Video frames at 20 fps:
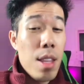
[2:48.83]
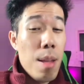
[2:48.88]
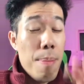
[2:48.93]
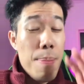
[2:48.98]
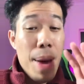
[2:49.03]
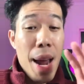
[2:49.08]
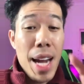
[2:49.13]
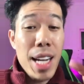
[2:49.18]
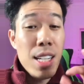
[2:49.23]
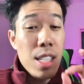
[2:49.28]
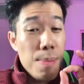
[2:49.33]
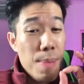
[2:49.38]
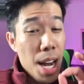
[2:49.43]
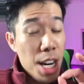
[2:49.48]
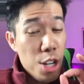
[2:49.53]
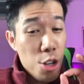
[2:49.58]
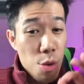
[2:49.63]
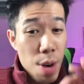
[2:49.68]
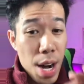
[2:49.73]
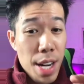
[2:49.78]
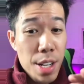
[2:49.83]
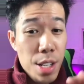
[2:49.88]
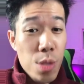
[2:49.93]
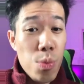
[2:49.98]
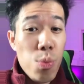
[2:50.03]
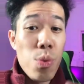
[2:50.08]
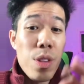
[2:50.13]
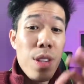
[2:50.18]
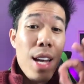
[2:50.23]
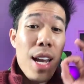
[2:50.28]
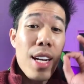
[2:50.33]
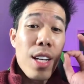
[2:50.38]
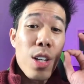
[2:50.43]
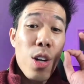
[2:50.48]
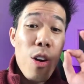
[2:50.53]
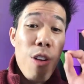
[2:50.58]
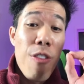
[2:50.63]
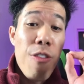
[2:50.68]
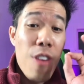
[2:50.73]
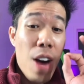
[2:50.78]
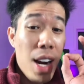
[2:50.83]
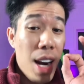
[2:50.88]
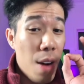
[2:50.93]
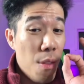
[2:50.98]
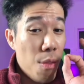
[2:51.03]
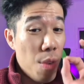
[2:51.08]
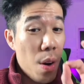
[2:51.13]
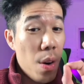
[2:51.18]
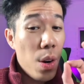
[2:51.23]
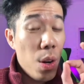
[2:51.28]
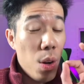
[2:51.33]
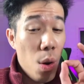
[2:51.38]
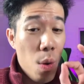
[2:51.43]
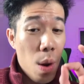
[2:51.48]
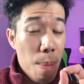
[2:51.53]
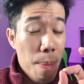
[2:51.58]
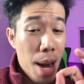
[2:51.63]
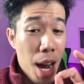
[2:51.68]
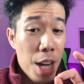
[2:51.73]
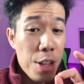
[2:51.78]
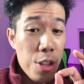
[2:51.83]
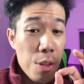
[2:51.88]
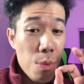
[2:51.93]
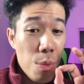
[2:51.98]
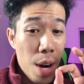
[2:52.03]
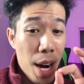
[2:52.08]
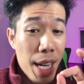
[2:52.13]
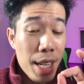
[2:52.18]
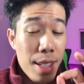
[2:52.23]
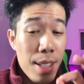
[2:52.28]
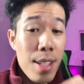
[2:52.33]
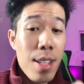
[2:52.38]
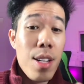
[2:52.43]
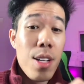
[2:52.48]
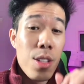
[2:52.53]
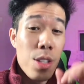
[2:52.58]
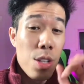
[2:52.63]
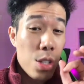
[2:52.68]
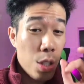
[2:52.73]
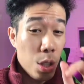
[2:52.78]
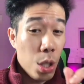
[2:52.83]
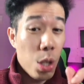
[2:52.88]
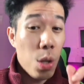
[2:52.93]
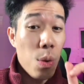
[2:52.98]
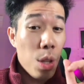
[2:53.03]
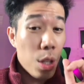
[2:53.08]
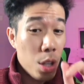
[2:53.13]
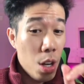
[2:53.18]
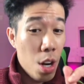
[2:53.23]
the bank smart traders will then go find a very lower margin rate to secure the